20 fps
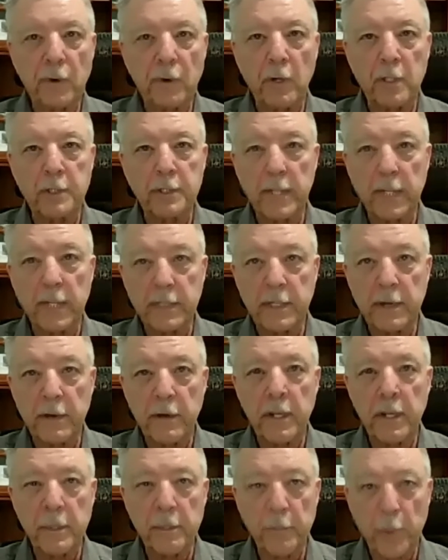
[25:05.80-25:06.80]
for
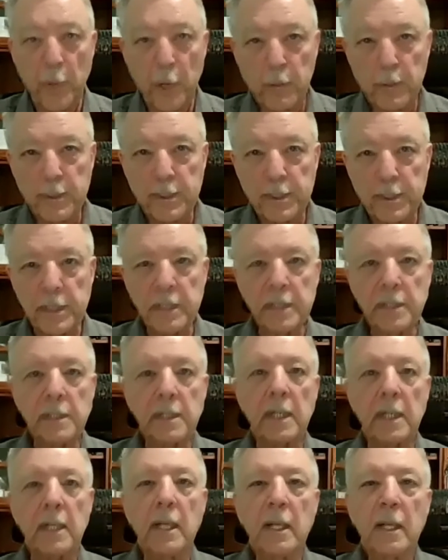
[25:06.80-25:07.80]
sectarian
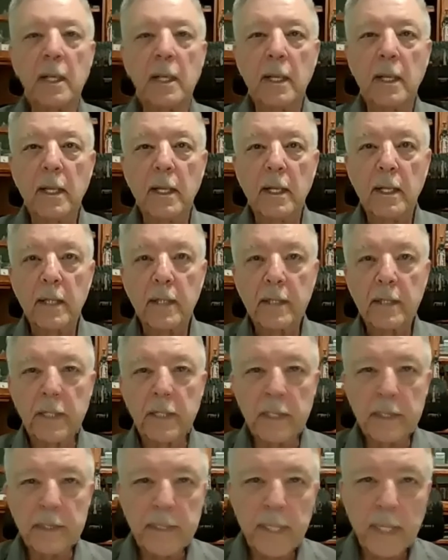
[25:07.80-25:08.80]
purposes.
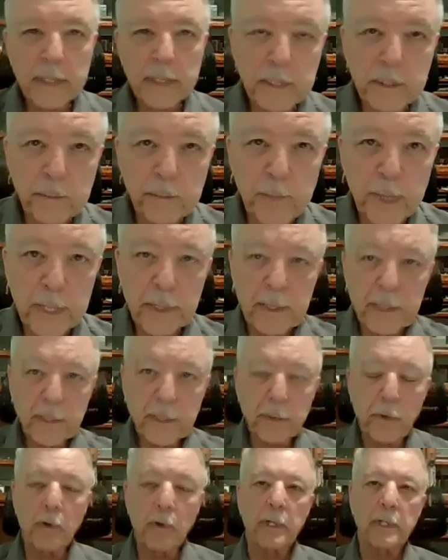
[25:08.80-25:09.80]
The Texas
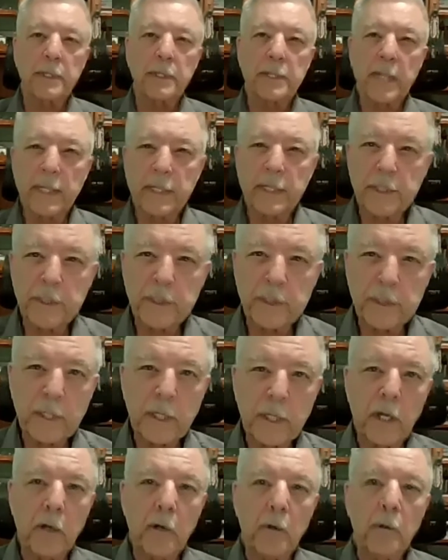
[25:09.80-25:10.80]
Business Organizations
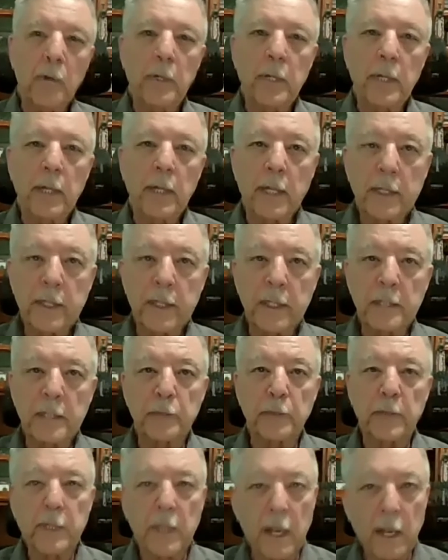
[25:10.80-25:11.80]
Code
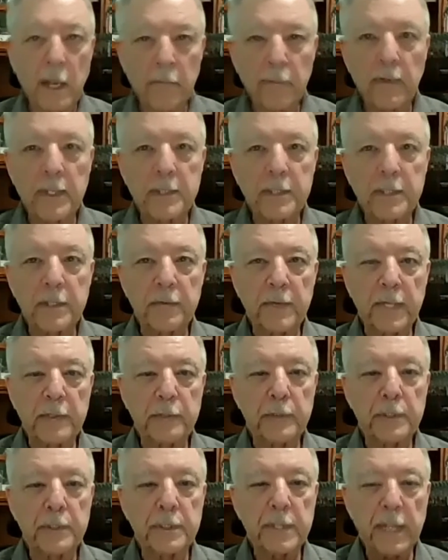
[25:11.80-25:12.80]
deals with conflicts of
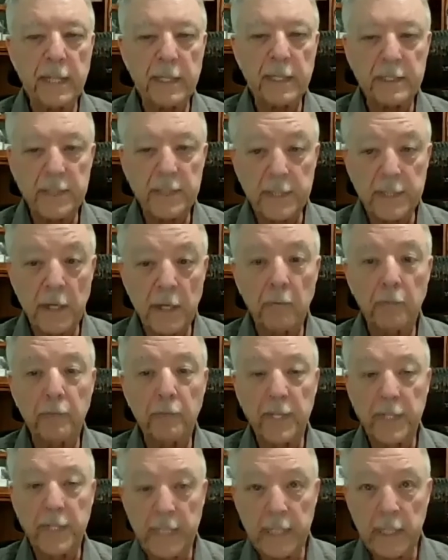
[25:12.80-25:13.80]
interest and
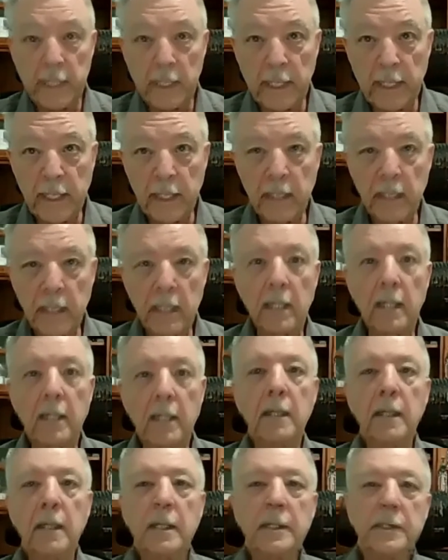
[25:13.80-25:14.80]
self-dealing.
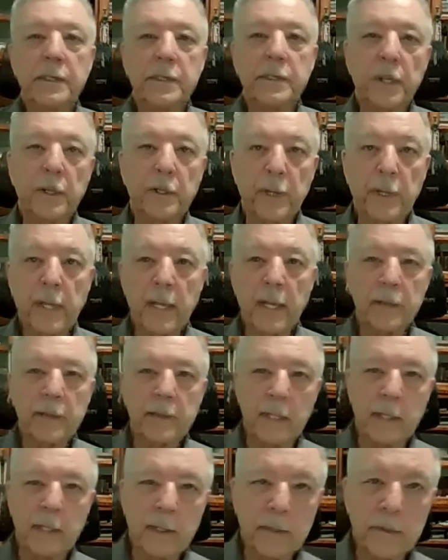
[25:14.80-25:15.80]
So you
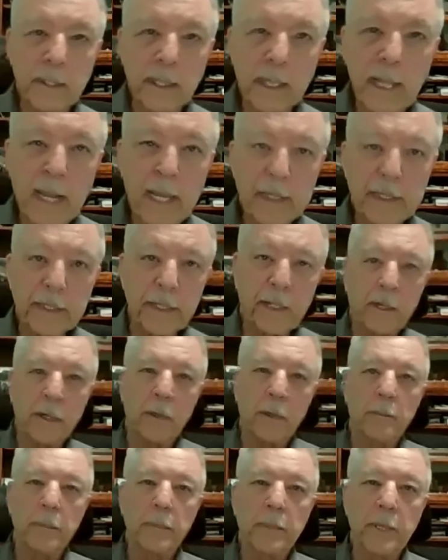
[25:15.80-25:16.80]
got the guys that
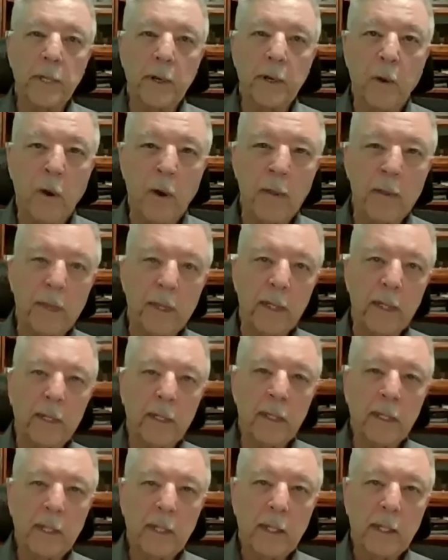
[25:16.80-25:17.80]
are, on the